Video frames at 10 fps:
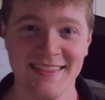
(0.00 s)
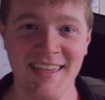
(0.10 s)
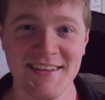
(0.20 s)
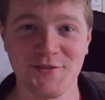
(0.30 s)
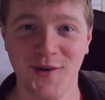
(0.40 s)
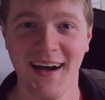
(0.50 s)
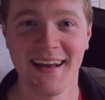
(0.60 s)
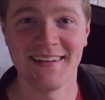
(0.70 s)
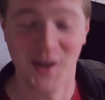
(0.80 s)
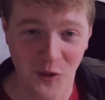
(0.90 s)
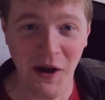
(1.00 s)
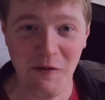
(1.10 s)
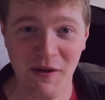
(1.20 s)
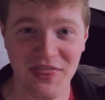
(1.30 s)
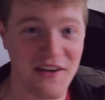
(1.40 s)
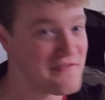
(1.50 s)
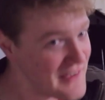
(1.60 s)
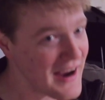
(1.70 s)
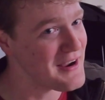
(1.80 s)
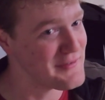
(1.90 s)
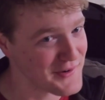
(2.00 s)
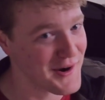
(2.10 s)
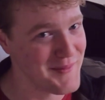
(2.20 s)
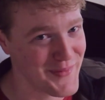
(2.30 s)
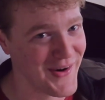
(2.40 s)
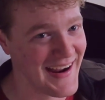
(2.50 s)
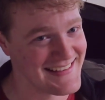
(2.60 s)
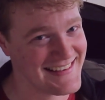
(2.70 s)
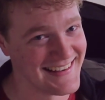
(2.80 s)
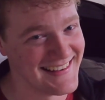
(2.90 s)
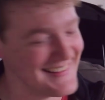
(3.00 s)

This one, the one with the very firm price.